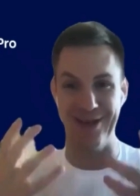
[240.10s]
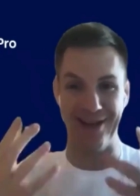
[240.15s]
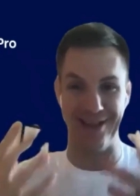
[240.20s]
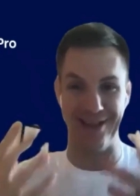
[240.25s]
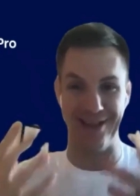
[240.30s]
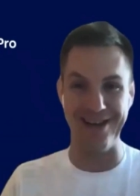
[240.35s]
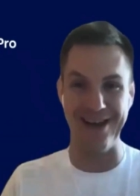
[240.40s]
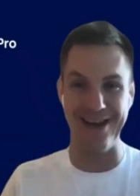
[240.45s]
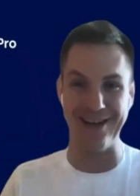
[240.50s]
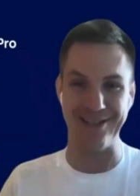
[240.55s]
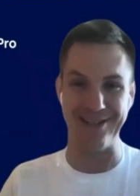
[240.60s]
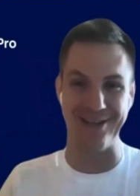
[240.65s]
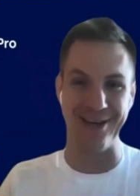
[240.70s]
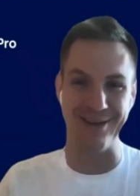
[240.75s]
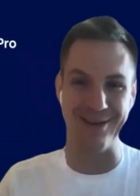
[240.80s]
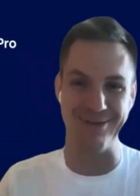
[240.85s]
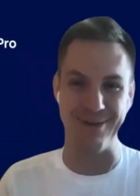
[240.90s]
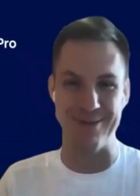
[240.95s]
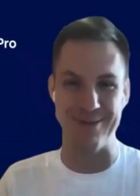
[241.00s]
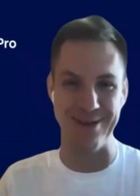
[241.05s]
of the, the
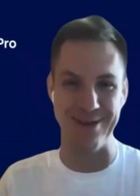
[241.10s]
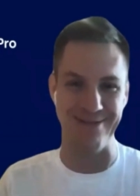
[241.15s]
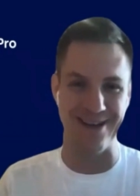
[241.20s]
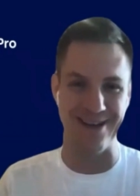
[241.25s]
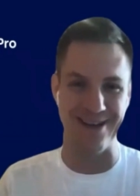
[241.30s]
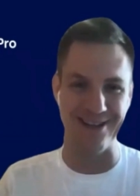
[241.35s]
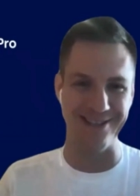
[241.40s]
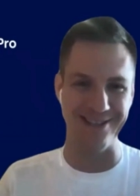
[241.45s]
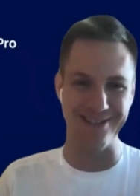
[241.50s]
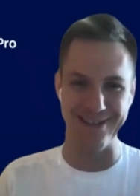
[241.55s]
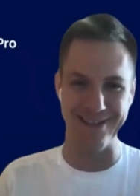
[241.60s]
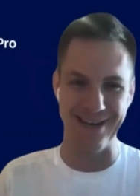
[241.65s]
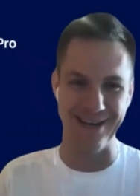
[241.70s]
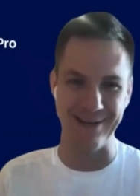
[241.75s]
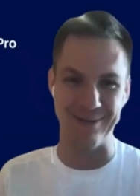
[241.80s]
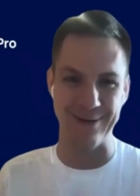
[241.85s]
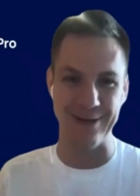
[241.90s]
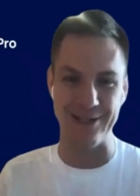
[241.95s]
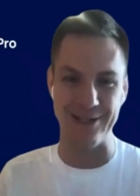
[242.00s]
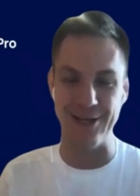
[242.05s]
gushing from the investor
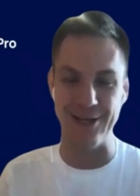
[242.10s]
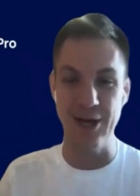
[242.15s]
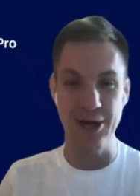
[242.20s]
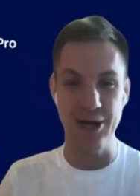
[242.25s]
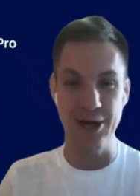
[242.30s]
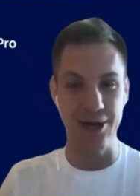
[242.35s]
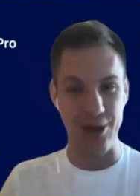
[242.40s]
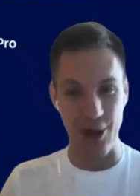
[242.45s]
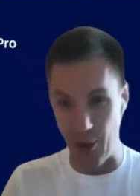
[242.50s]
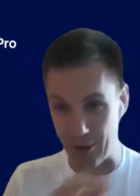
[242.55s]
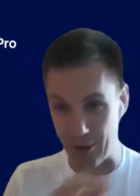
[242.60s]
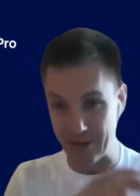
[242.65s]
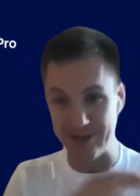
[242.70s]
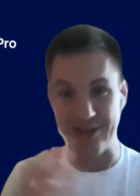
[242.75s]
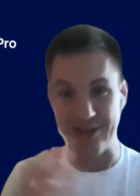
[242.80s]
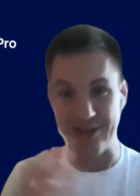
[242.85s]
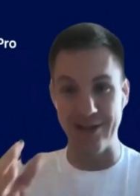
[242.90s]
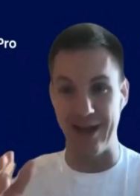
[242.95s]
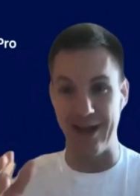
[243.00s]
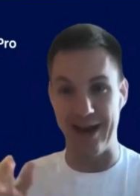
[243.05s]
side, which
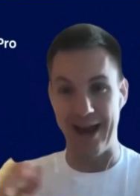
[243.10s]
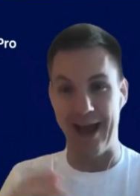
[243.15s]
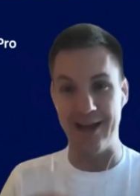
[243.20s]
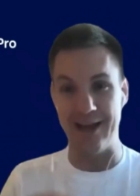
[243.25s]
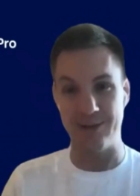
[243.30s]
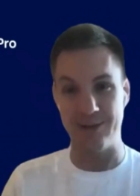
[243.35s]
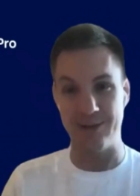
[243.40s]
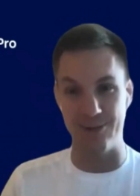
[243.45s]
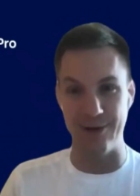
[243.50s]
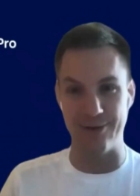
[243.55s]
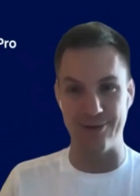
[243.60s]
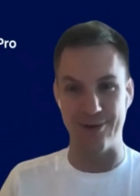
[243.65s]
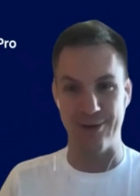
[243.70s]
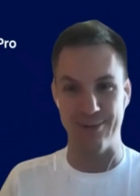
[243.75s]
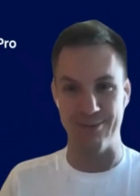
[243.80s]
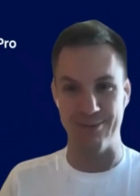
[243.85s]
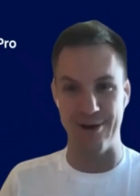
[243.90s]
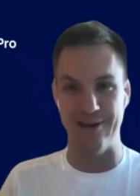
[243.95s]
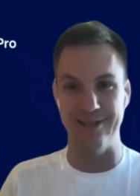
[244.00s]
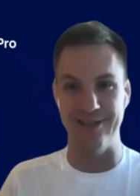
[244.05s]
honestly, like as we went through
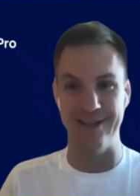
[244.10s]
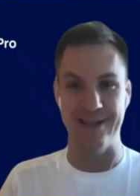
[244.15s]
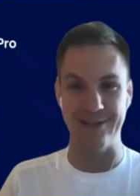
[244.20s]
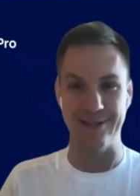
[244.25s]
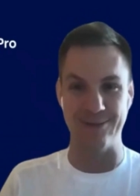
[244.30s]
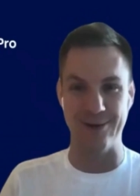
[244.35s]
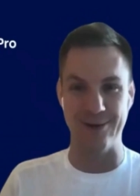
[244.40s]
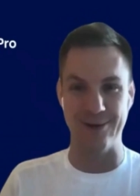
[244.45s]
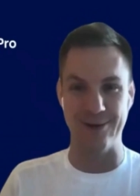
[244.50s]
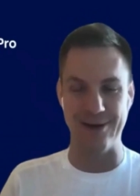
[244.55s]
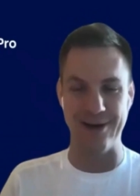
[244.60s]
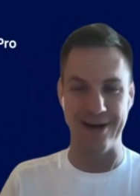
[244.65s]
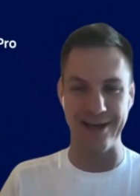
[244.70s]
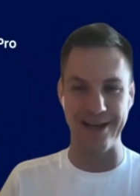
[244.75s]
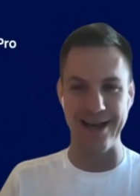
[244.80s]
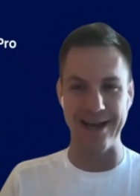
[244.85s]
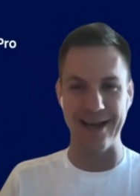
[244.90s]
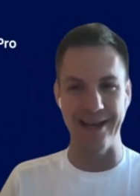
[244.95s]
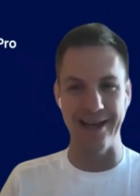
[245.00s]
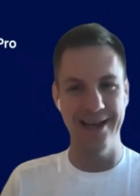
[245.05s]
the process, we were kind
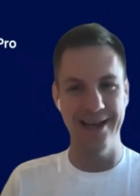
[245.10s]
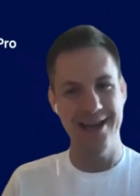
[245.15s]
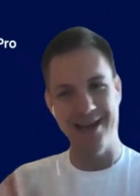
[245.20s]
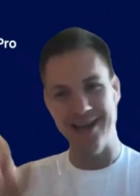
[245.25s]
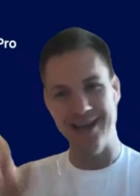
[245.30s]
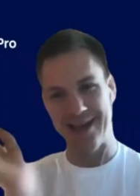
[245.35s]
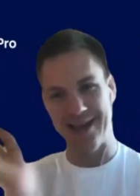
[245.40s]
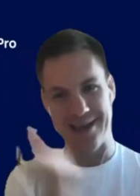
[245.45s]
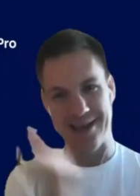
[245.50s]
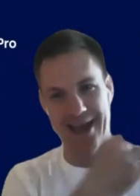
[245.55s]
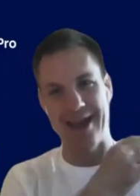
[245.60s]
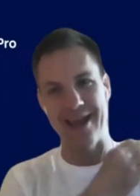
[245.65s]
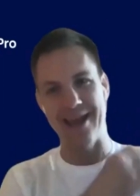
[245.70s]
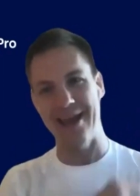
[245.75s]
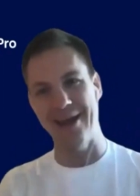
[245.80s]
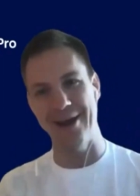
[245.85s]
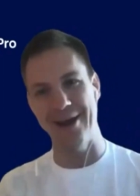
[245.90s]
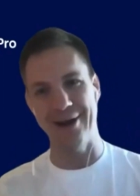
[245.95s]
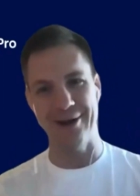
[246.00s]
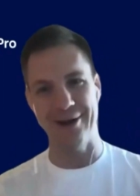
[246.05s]
of getting, yeah,
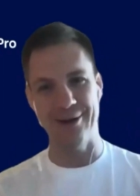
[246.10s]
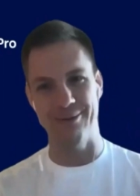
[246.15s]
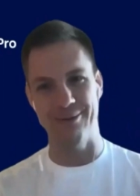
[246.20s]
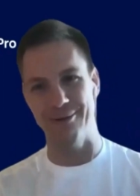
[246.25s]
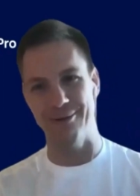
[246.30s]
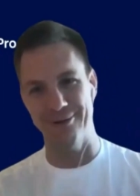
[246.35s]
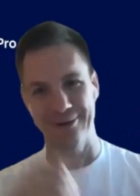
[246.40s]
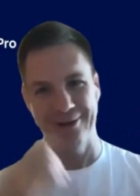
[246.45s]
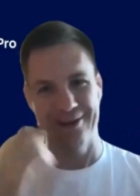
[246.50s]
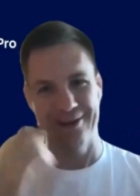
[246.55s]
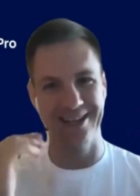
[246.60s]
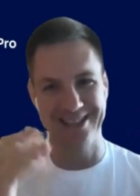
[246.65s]
yeah, I heard it all before.